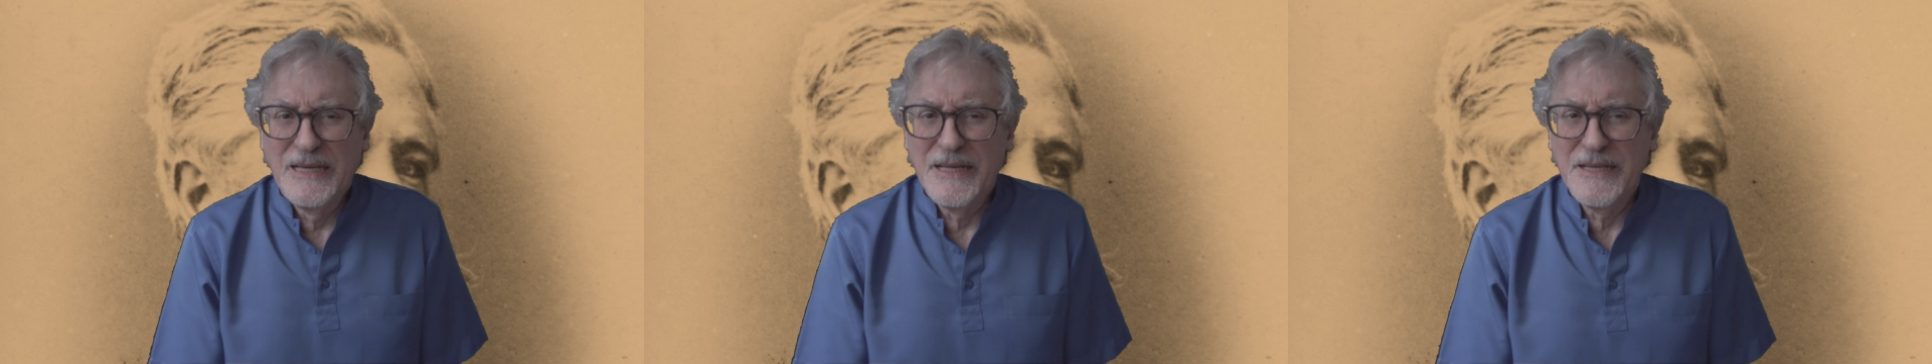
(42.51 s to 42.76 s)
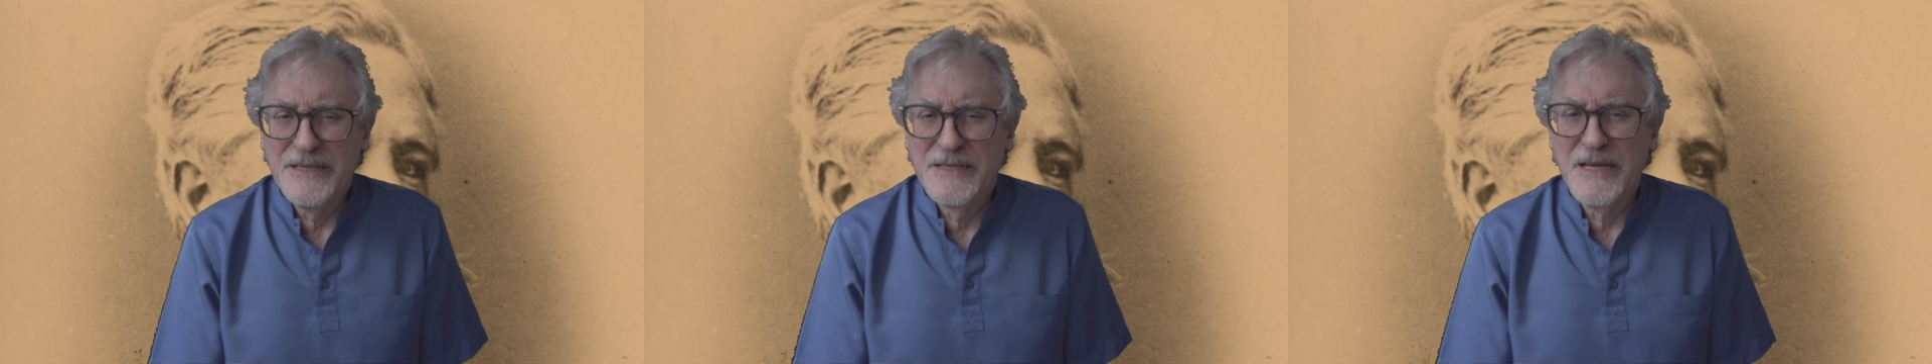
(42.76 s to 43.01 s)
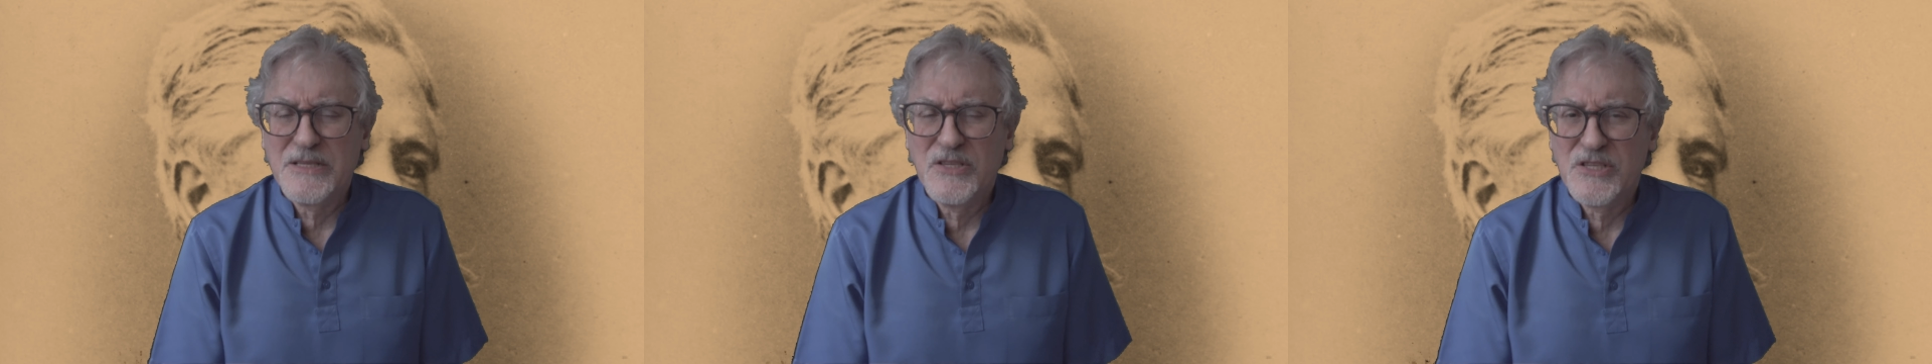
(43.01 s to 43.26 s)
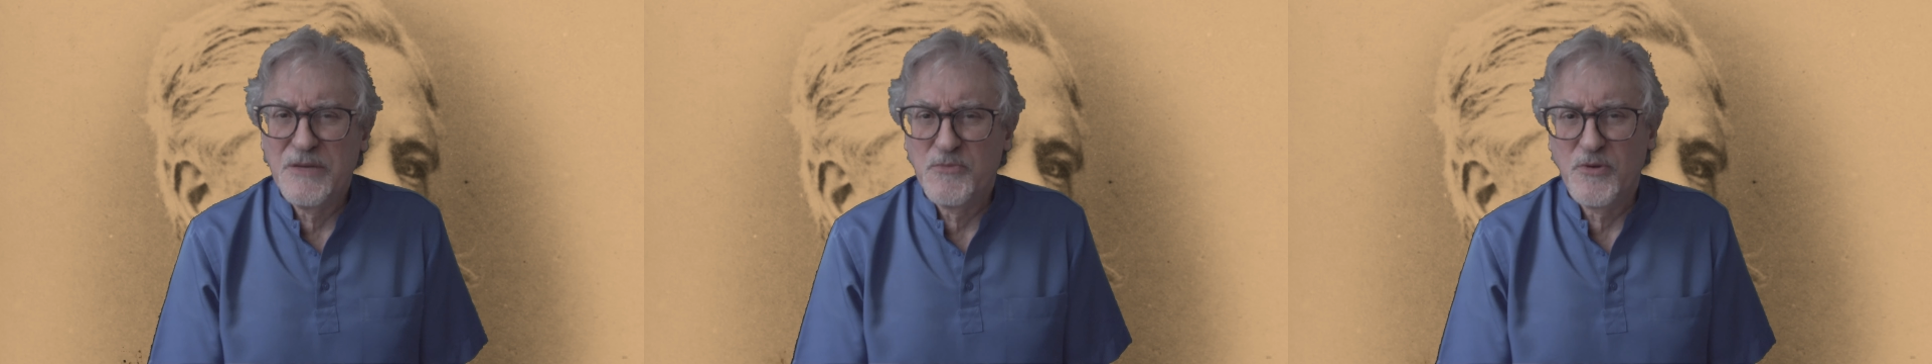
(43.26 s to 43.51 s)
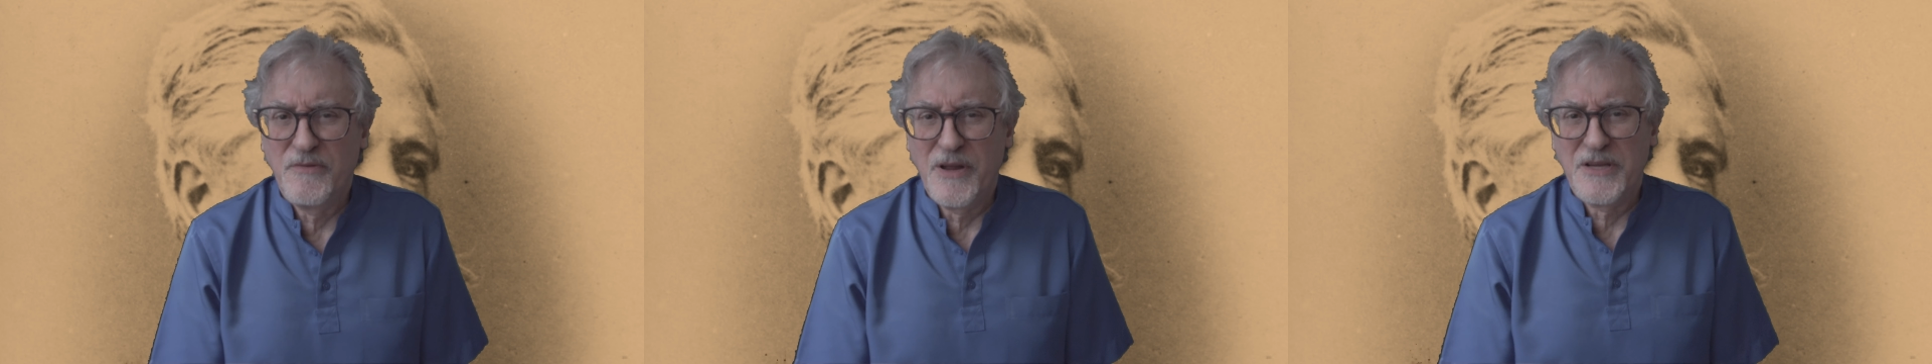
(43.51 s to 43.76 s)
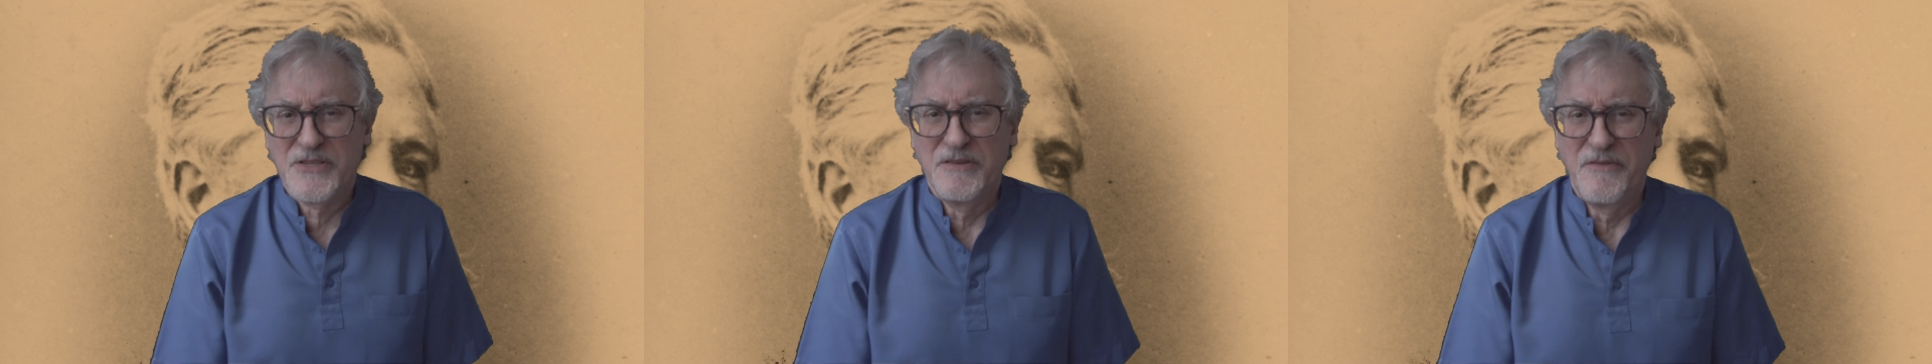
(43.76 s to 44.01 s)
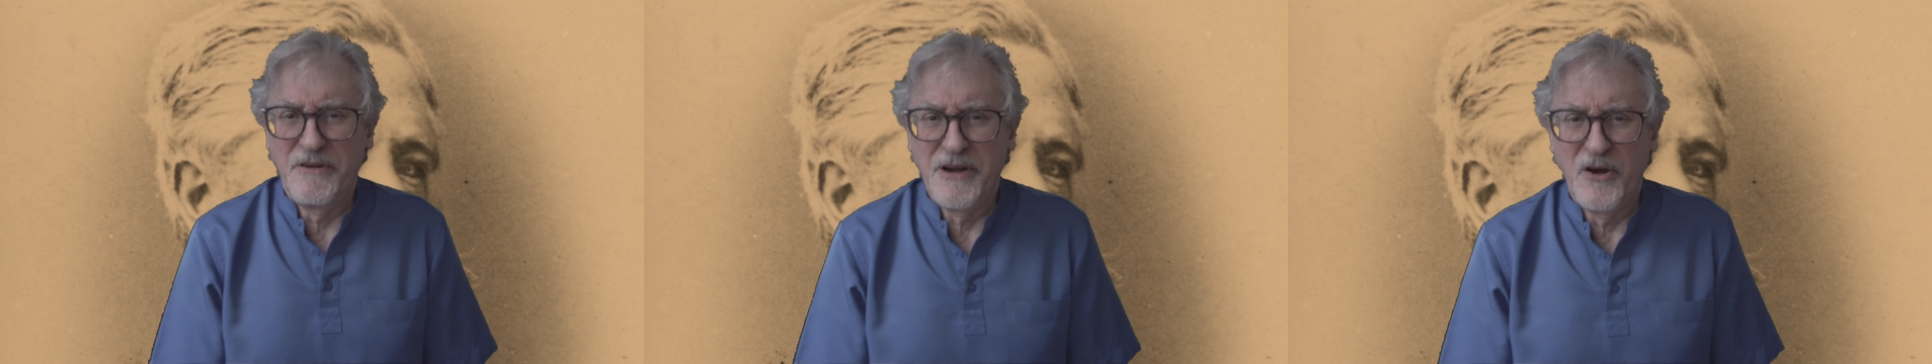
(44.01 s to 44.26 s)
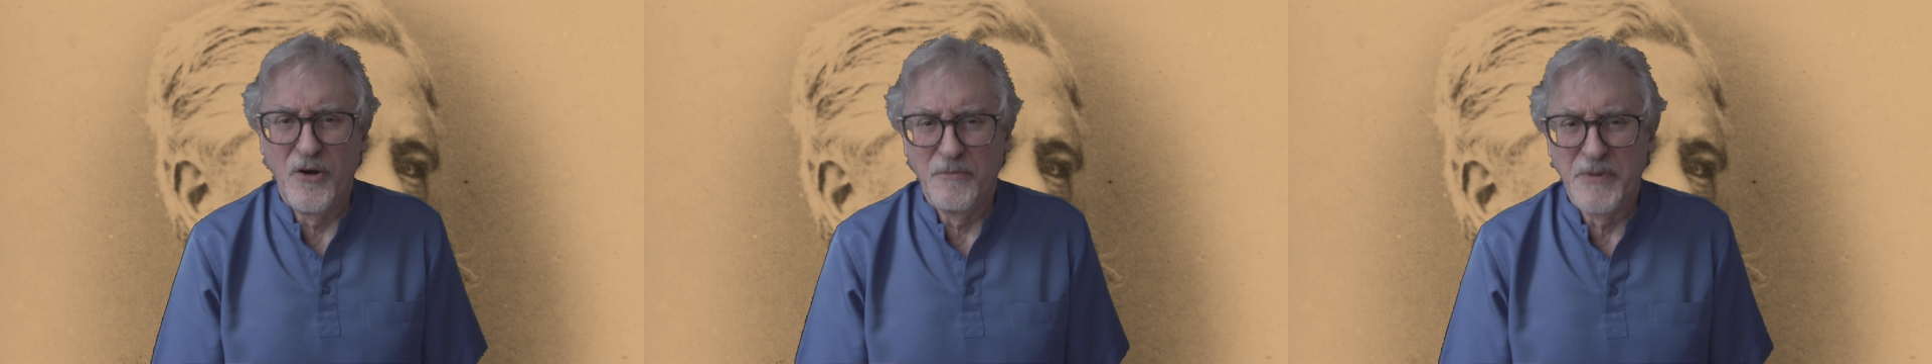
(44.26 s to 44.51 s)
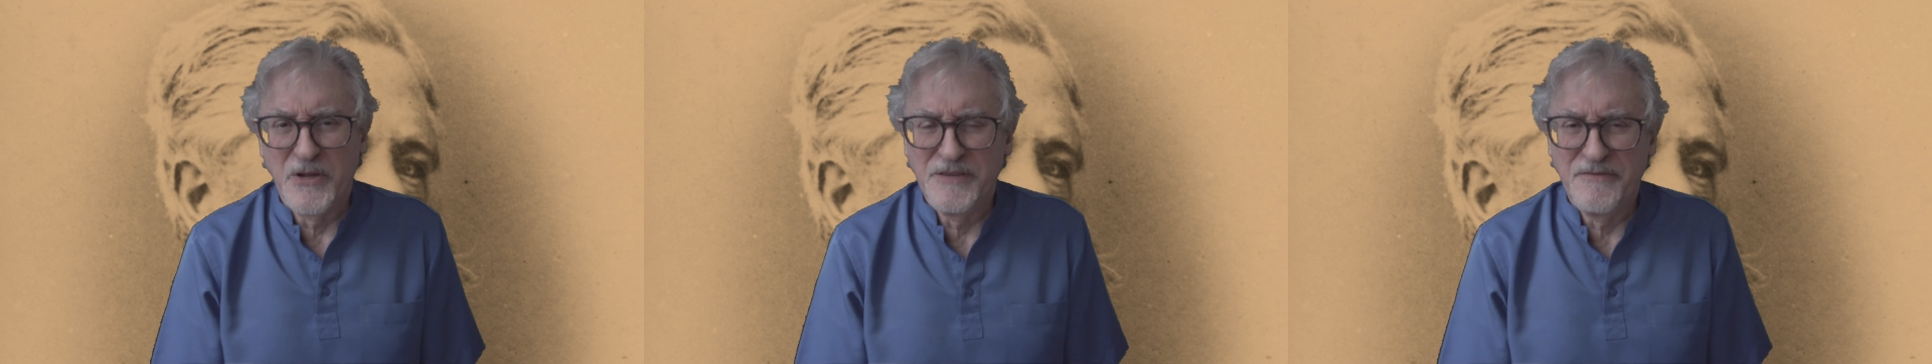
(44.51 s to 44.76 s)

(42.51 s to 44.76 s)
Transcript: he doesn't seem to have lasted very long because he